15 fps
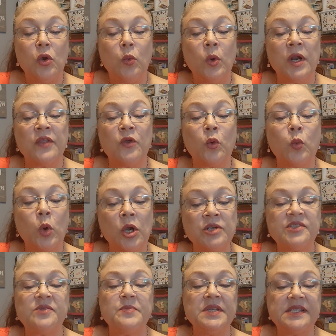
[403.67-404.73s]
One of the
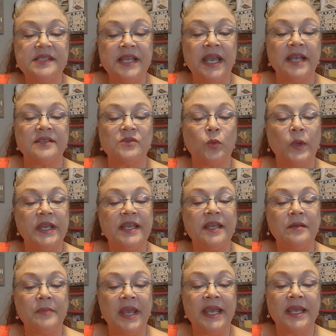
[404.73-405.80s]
worst mistakes we
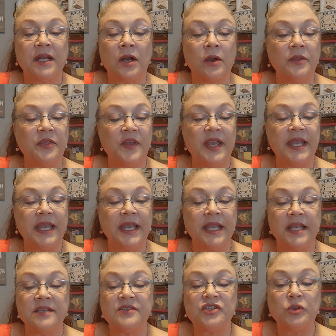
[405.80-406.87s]
can make in our thinking
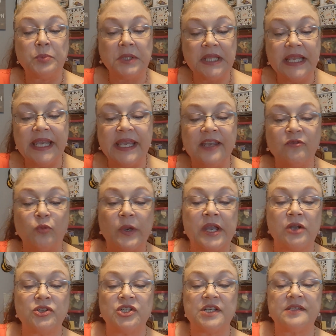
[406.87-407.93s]
is to believe we
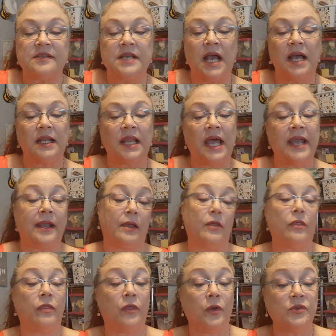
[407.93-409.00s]
are just not like
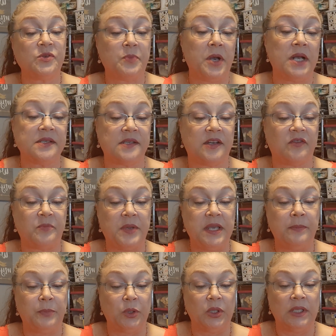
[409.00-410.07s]
those positive
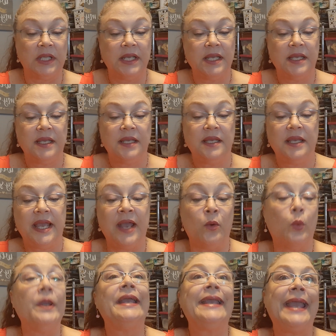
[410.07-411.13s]
people
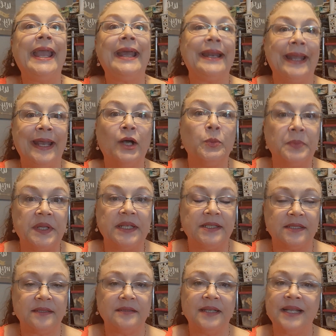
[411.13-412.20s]
and we can't help
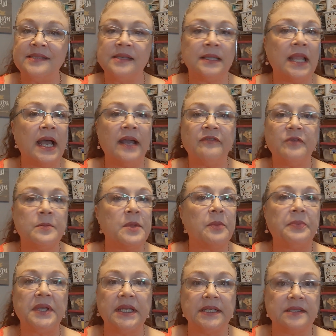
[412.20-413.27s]
it. That's a lie from the
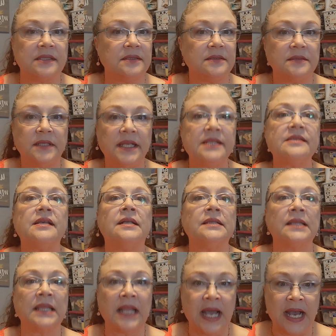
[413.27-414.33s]
pit. It's a
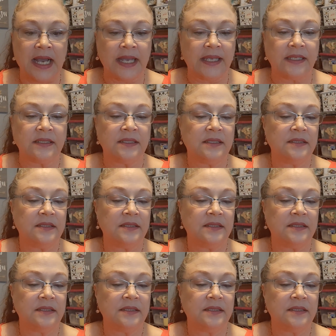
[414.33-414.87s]
lie.